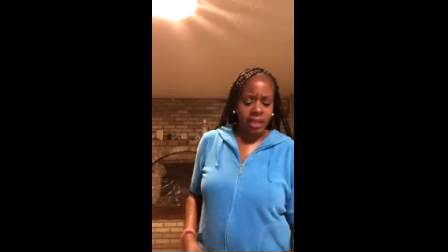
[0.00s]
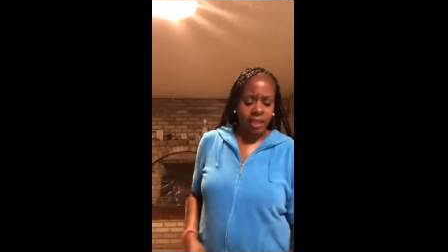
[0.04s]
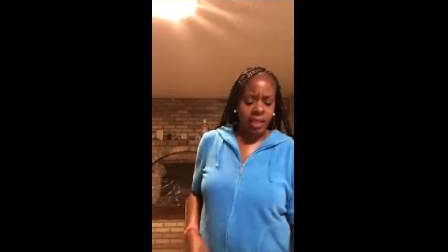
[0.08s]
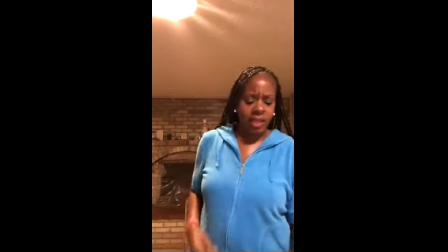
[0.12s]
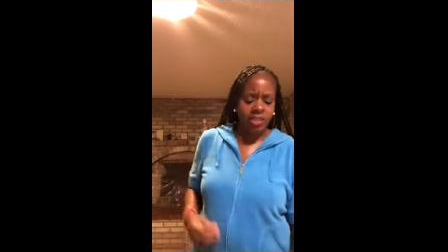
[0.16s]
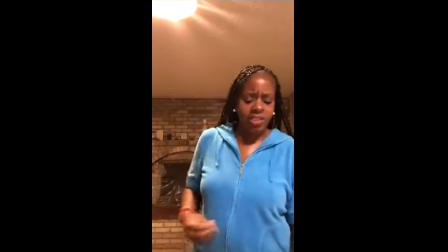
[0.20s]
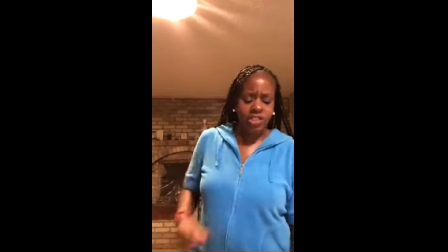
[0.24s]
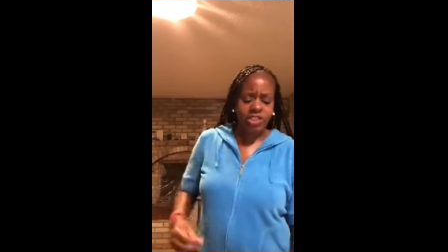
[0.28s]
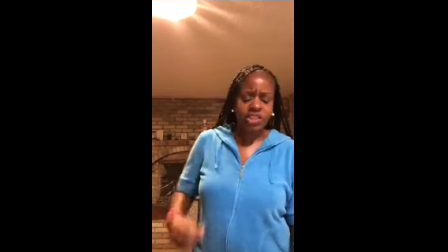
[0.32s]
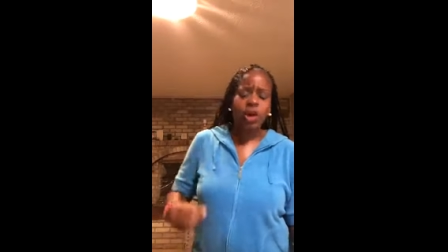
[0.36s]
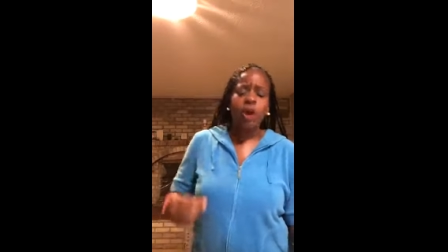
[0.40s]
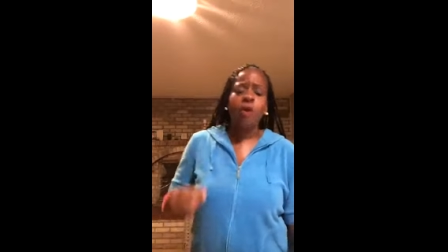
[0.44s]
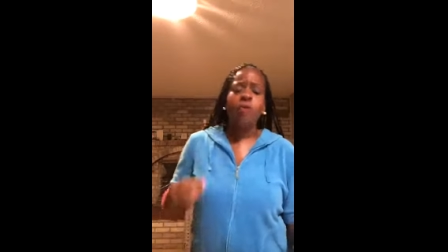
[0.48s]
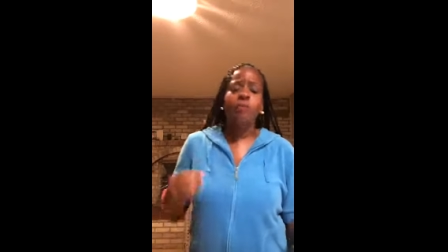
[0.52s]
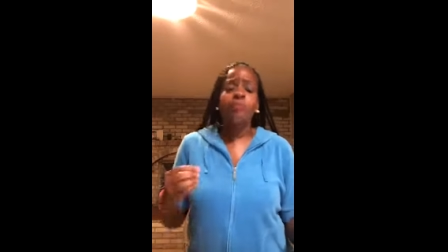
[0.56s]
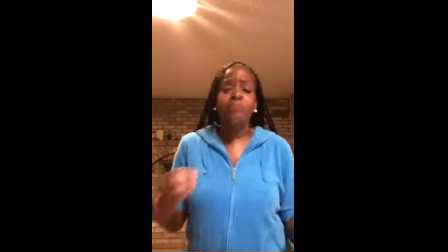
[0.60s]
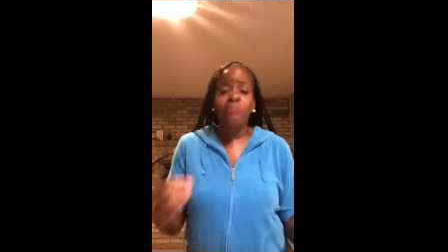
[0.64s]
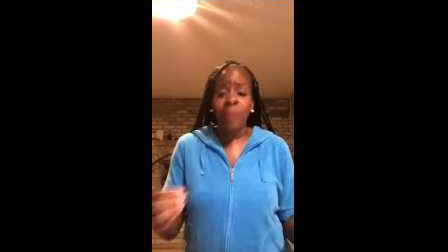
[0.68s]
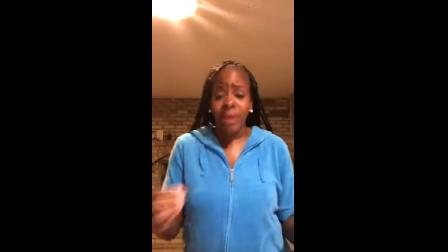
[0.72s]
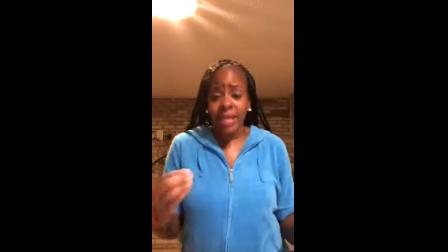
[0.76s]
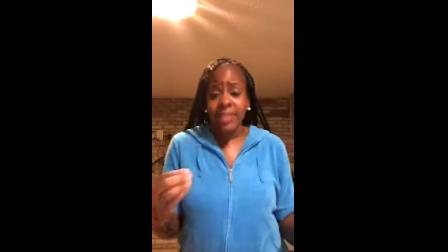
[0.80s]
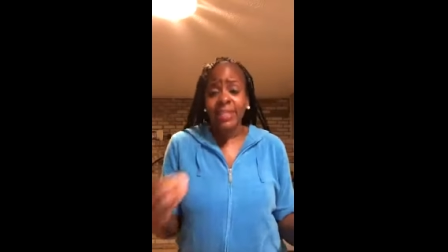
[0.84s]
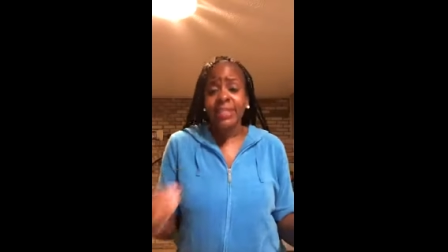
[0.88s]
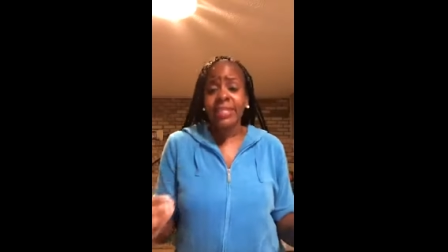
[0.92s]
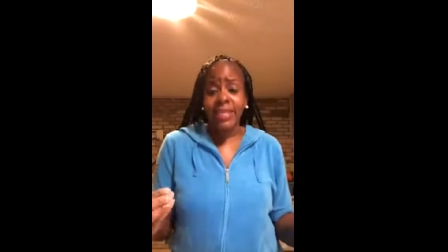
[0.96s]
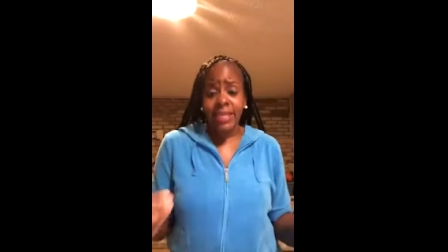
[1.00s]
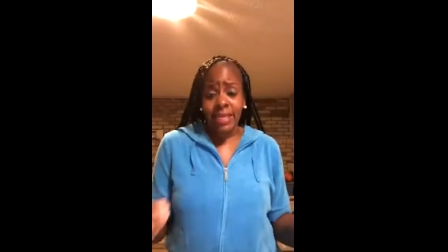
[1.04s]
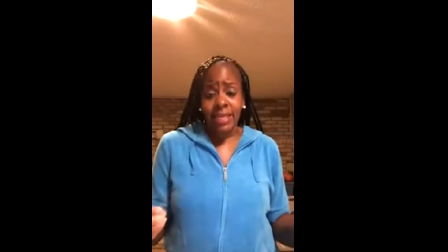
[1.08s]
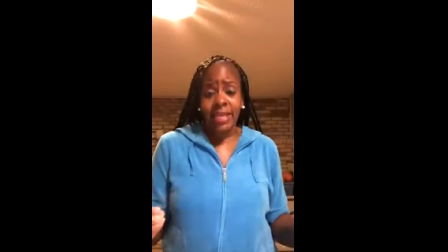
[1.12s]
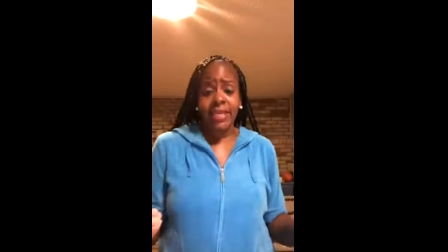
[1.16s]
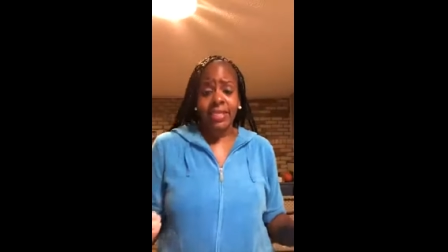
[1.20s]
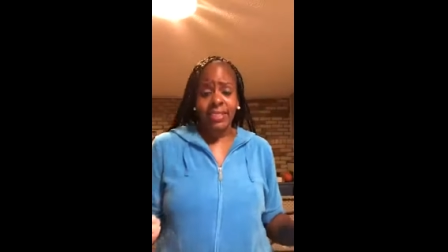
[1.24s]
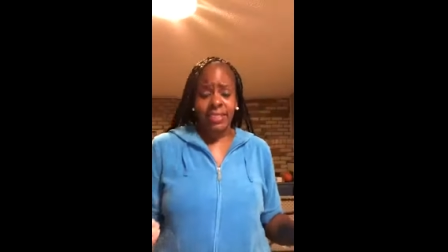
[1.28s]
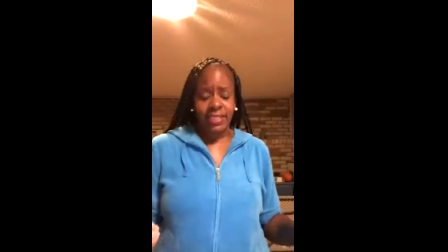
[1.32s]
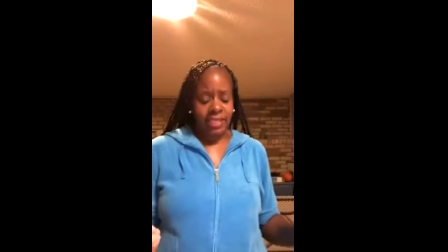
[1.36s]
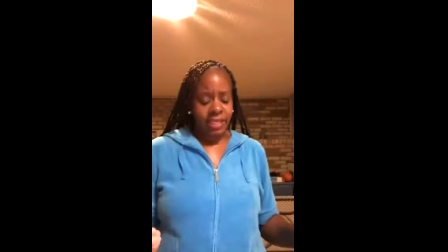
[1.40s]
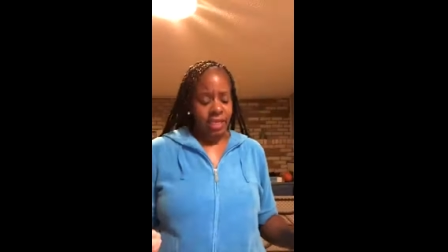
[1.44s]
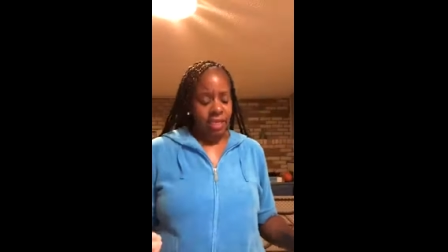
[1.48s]
And so
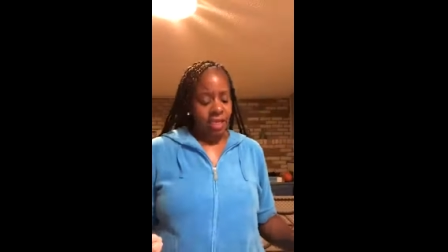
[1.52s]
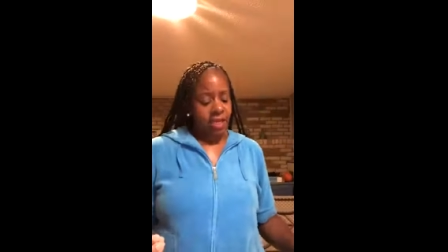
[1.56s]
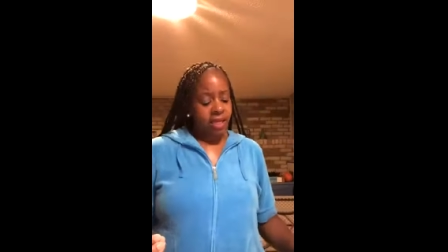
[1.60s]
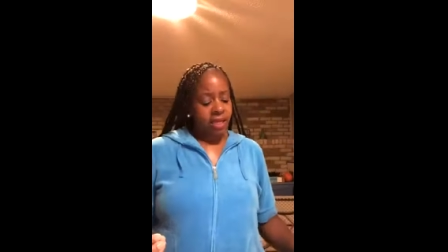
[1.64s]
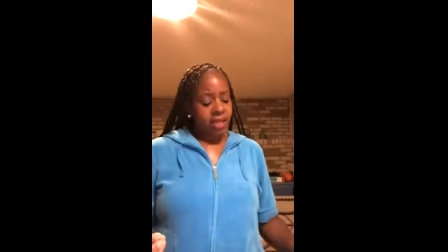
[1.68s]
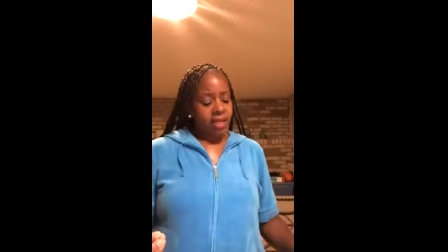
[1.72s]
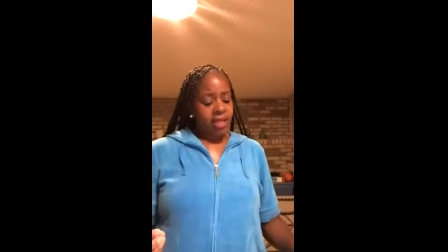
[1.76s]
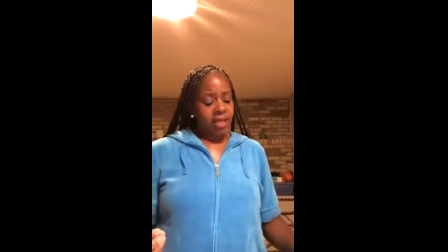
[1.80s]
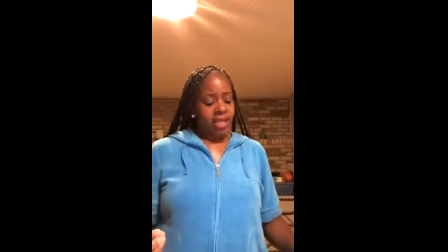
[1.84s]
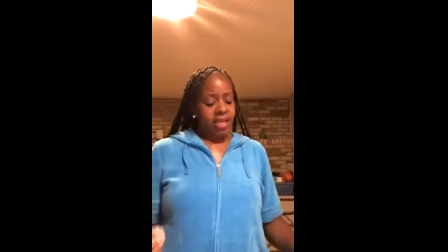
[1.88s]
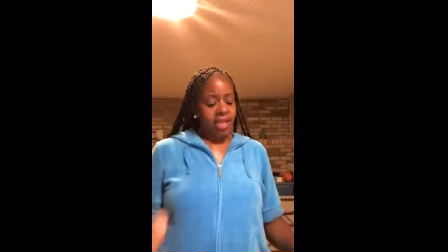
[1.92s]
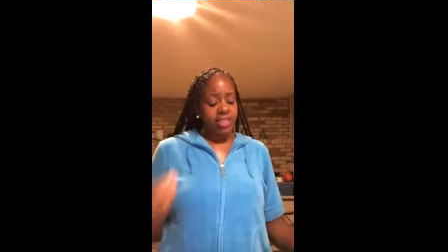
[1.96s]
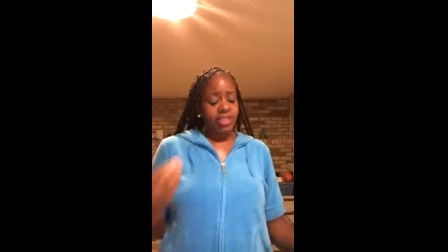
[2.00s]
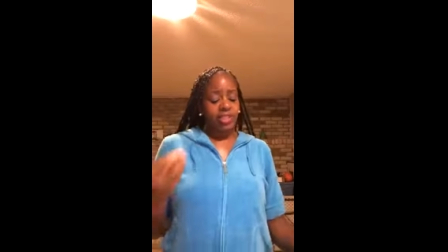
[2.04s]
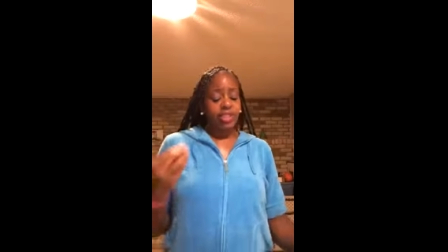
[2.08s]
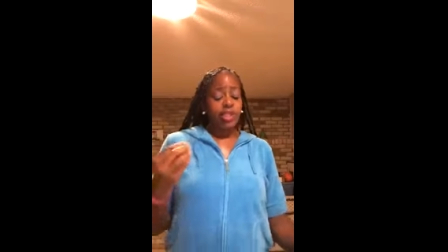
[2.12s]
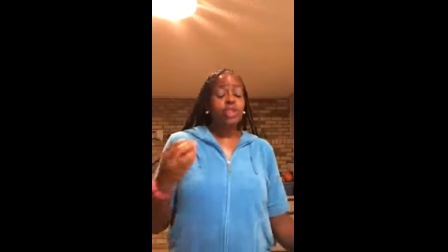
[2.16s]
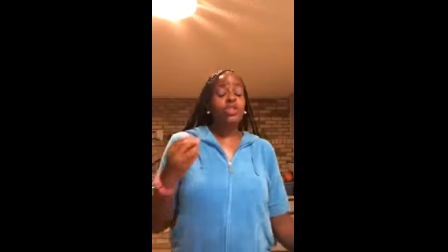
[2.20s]
busyness is